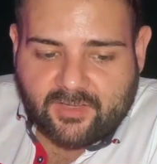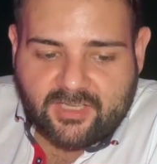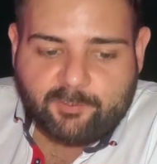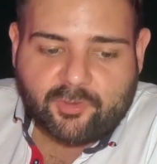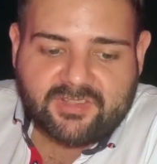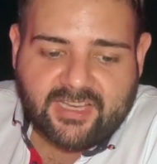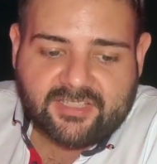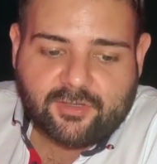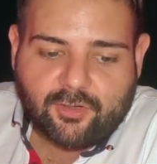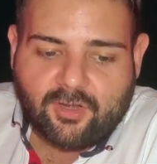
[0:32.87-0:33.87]
It
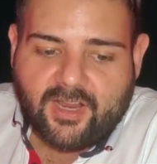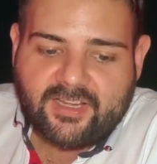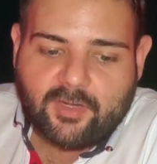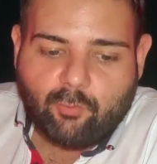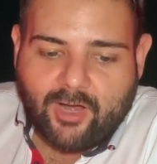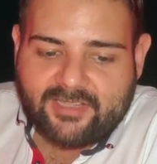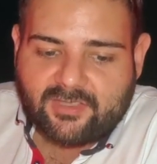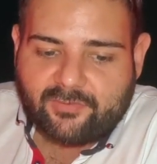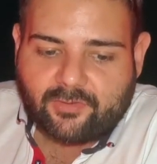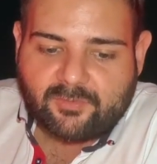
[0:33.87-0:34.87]
protects chlorine in
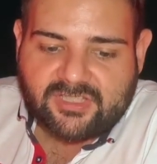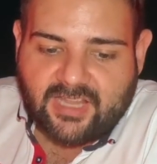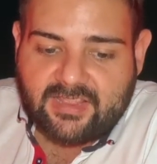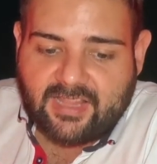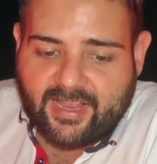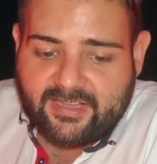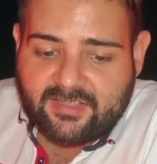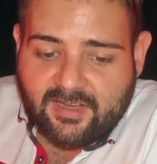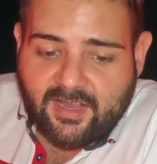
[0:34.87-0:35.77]
water from sunlight